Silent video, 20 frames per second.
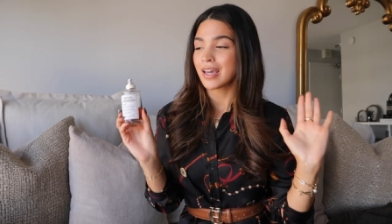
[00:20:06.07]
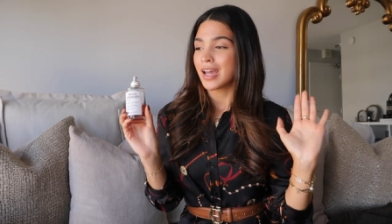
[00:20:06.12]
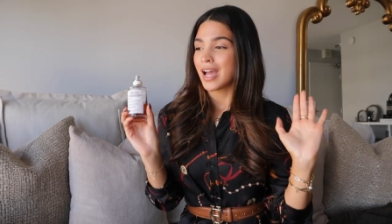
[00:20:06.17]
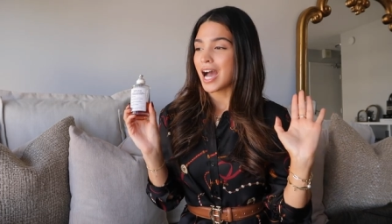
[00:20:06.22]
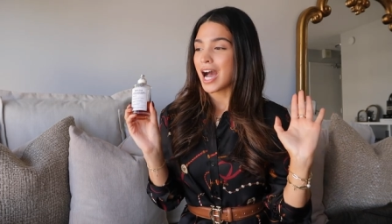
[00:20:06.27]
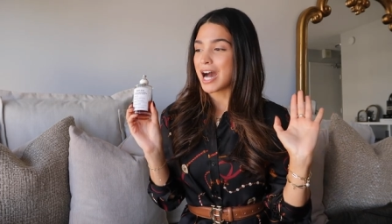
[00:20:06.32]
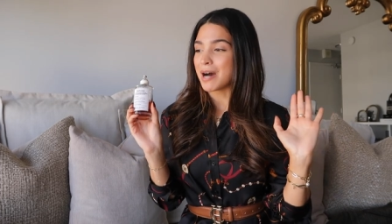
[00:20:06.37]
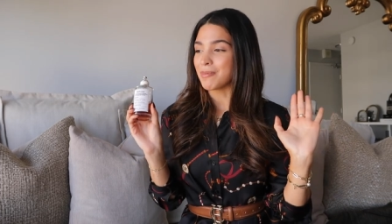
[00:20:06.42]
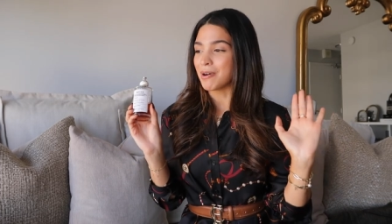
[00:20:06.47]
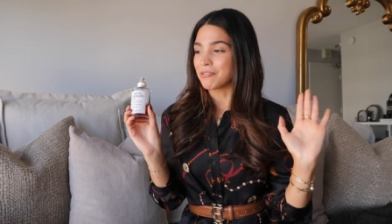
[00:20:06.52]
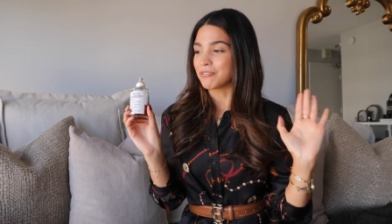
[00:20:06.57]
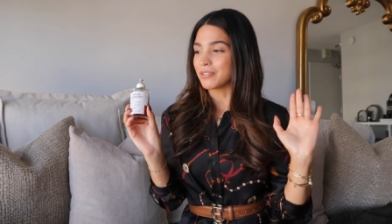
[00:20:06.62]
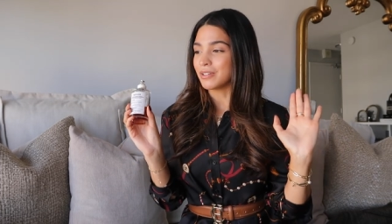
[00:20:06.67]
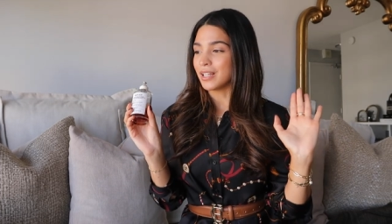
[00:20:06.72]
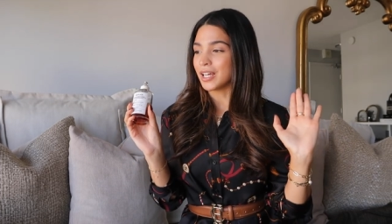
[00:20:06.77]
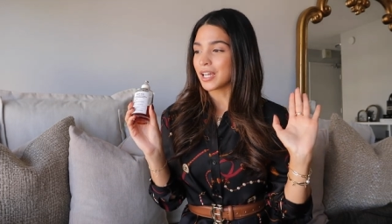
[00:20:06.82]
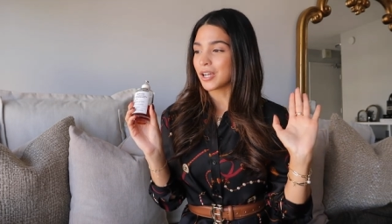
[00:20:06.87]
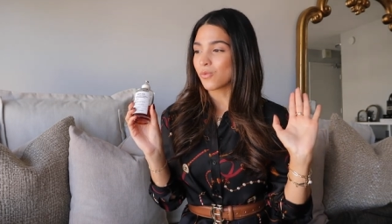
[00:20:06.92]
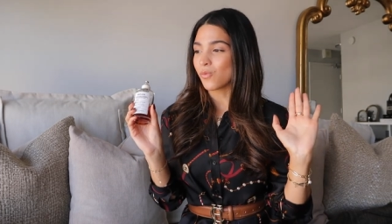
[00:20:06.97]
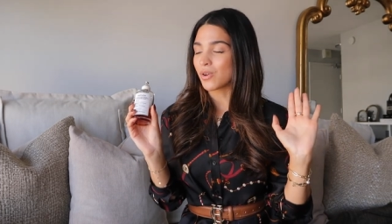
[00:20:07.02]
Um, I feel
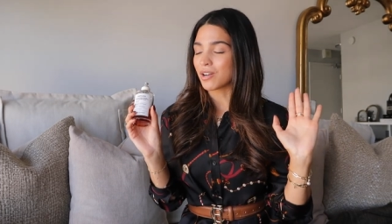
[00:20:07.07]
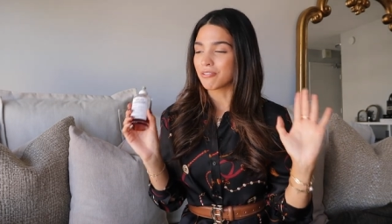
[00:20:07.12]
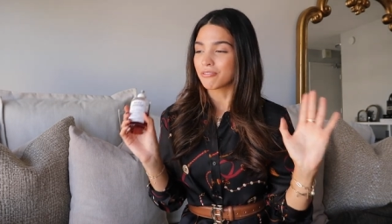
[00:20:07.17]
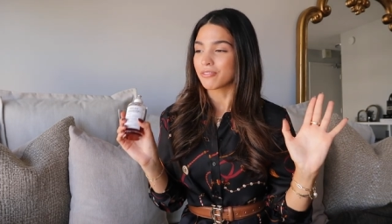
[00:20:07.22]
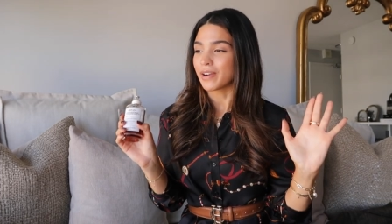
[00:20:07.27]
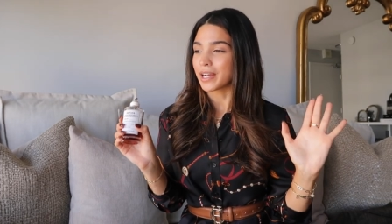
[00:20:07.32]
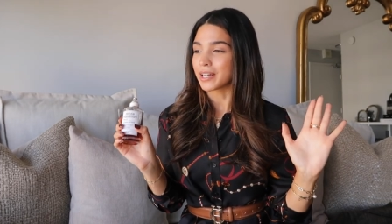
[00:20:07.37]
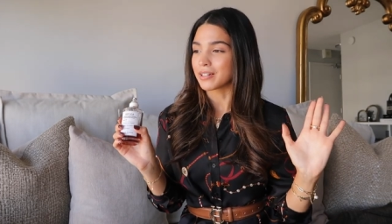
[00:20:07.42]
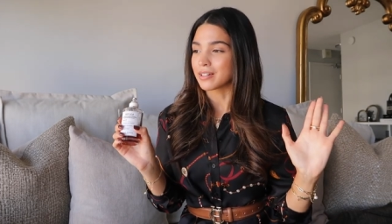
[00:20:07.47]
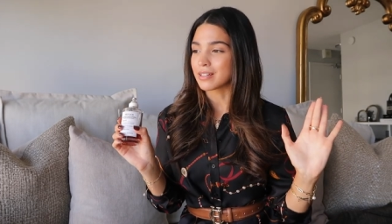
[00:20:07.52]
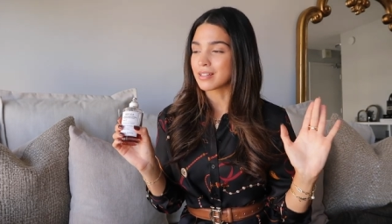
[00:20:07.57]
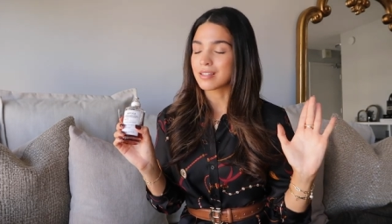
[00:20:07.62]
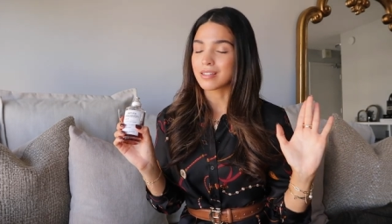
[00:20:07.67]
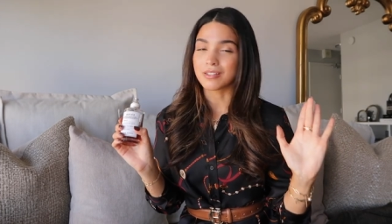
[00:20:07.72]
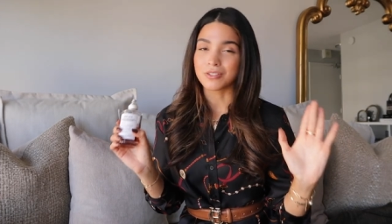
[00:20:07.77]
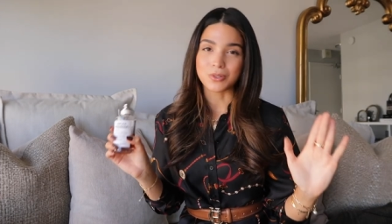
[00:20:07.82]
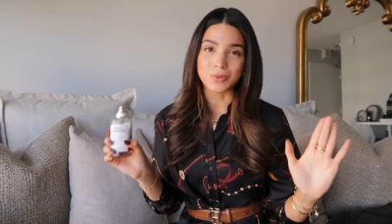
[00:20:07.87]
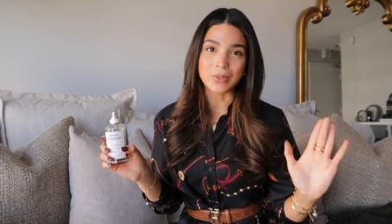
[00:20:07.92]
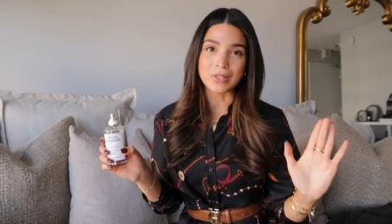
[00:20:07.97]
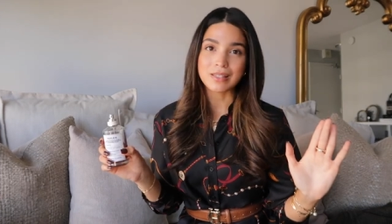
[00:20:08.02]
like when a fragrance
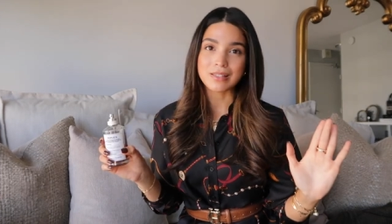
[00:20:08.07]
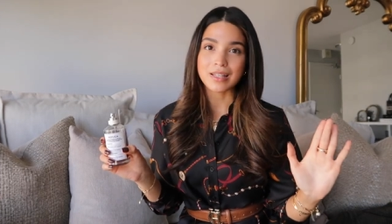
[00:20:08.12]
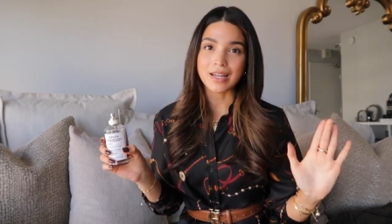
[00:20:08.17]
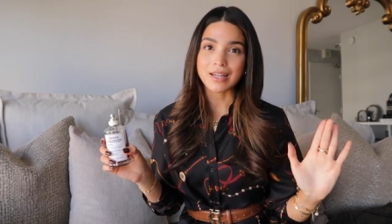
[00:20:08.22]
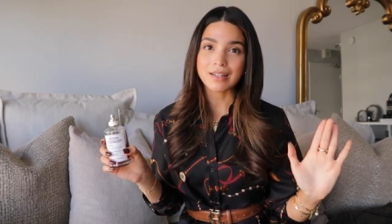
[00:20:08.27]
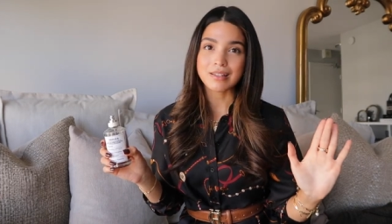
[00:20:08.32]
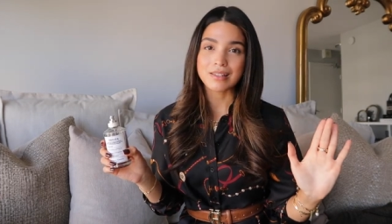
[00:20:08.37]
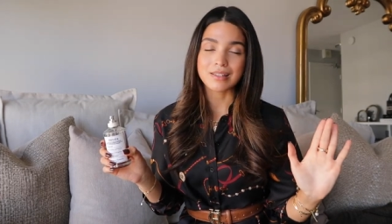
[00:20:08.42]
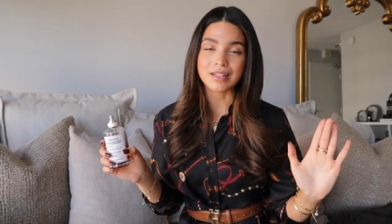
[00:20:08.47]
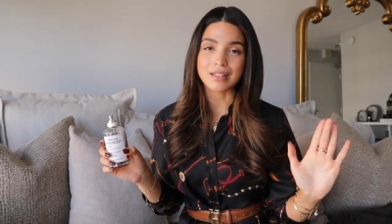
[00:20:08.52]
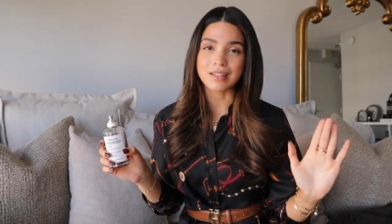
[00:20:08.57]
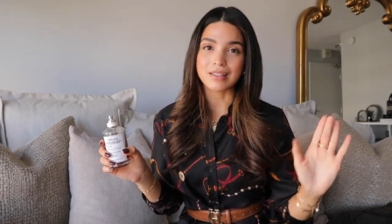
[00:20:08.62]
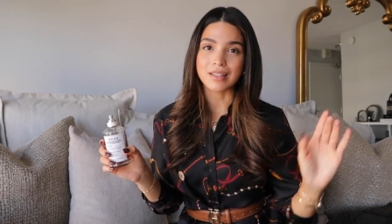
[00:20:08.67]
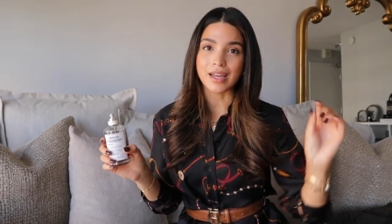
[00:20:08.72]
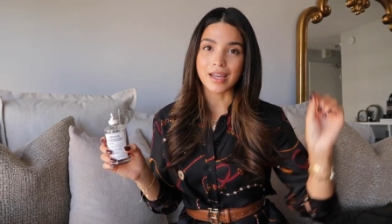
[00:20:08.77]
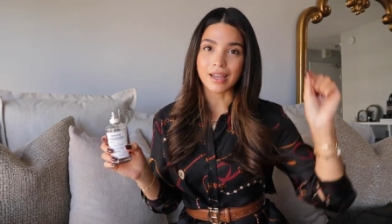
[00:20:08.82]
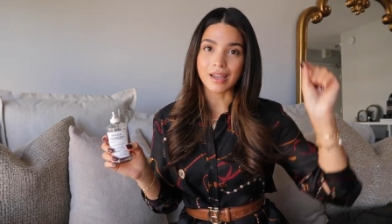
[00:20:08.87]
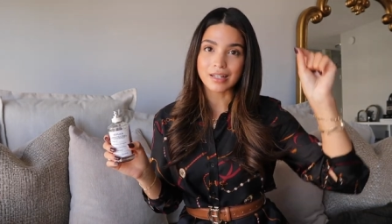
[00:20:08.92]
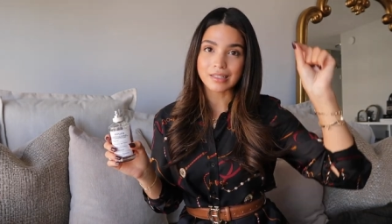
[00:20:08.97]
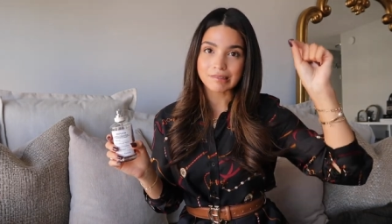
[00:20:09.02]
is unisex, that's
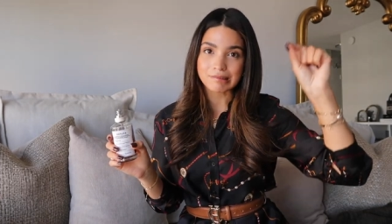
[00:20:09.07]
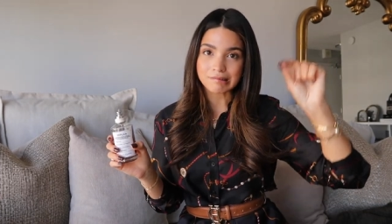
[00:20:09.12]
like